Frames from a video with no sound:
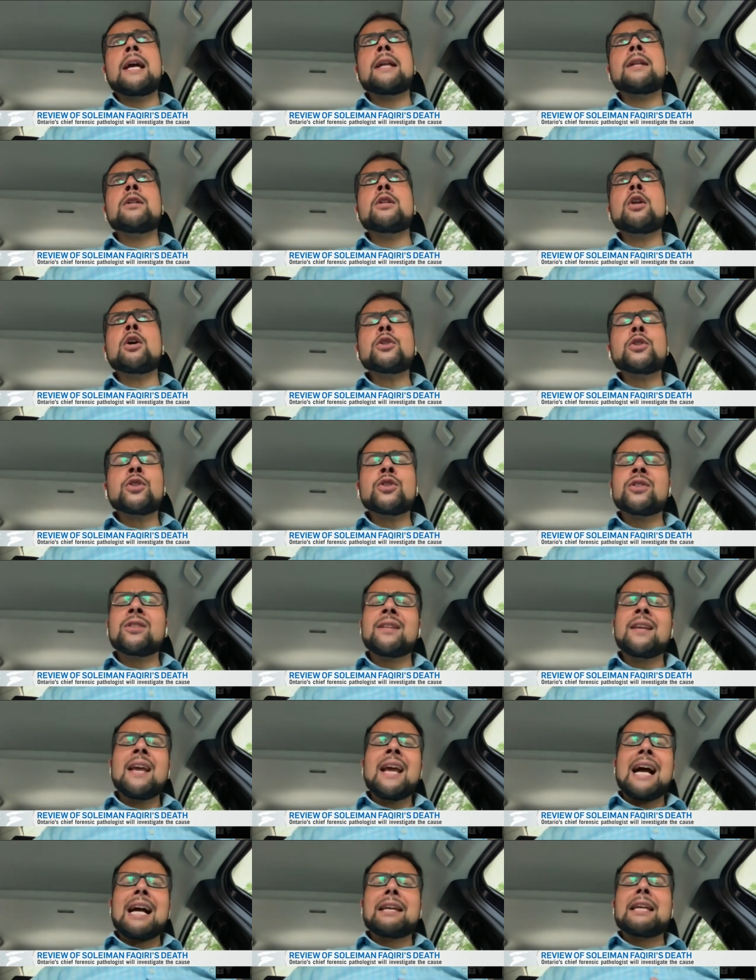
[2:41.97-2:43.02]
and not just
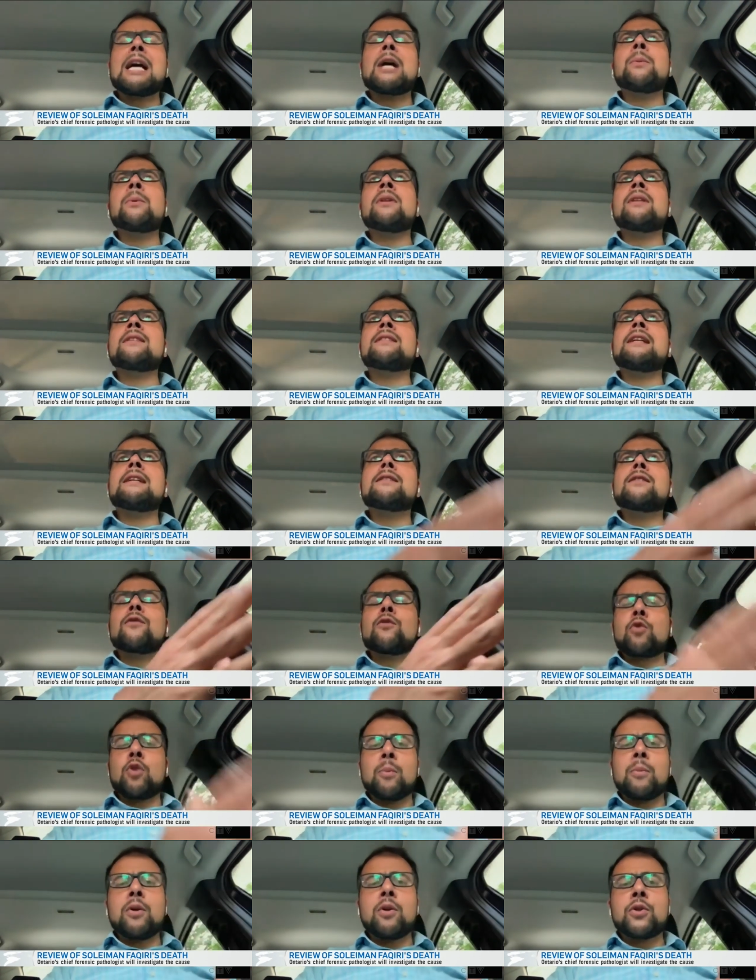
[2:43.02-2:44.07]
accountability in the sense of
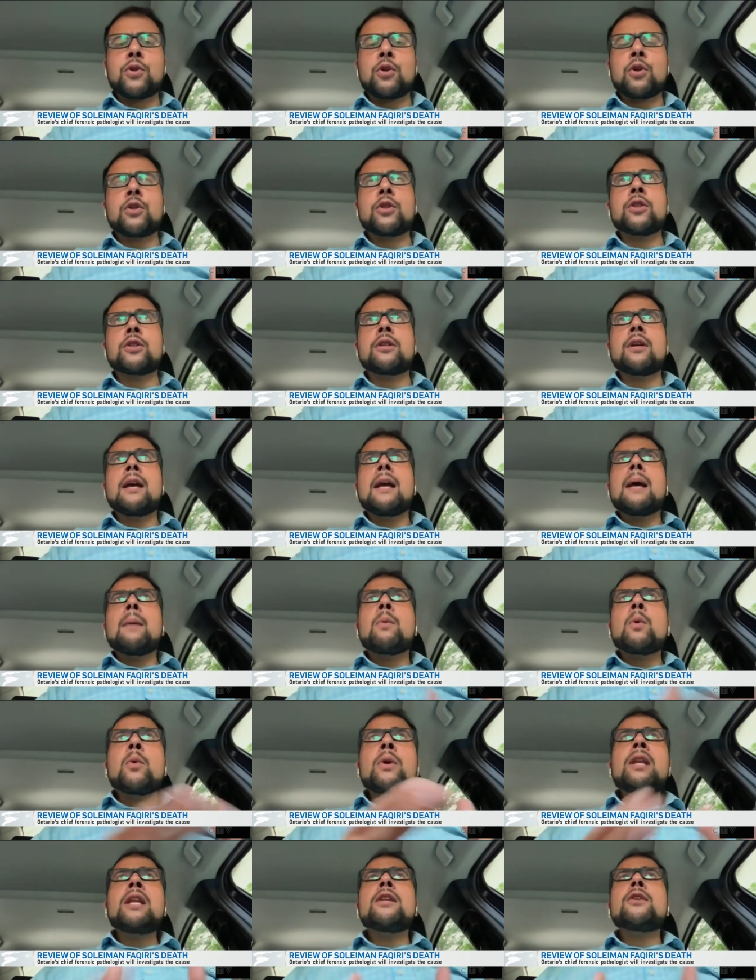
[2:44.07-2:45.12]
criminal charges,
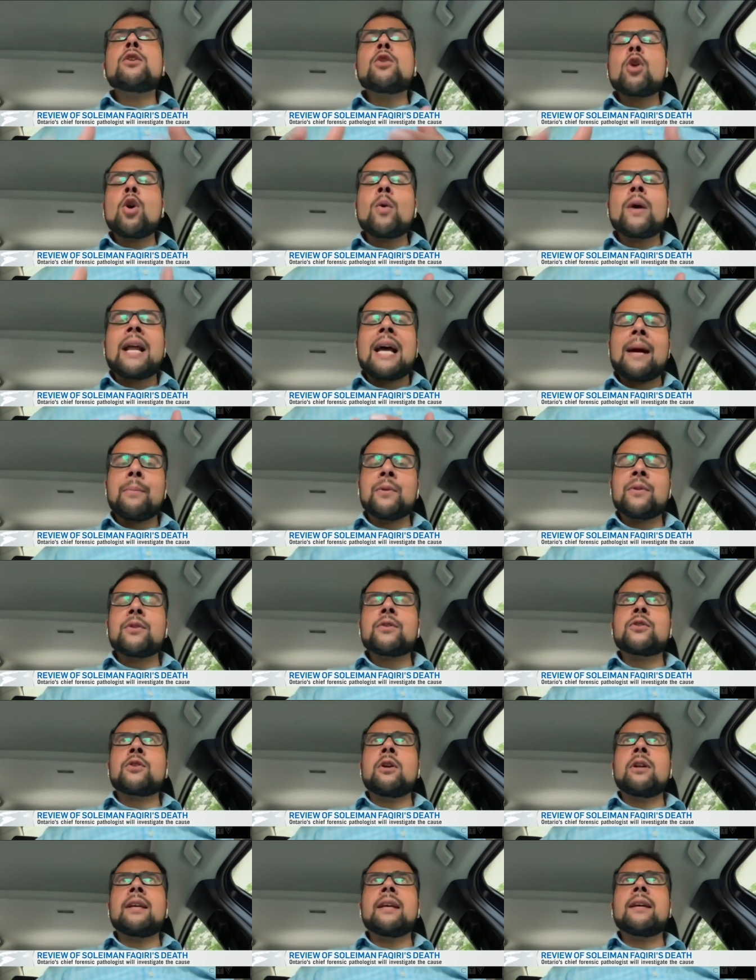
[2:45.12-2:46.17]
but we need to know what happened to
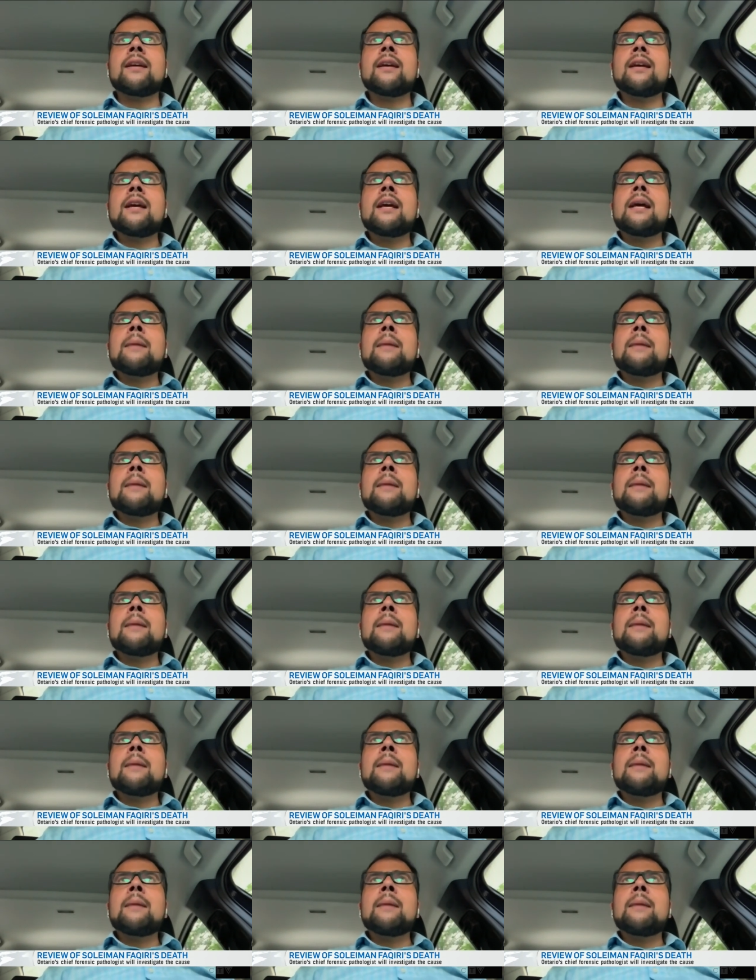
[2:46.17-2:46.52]
Soli.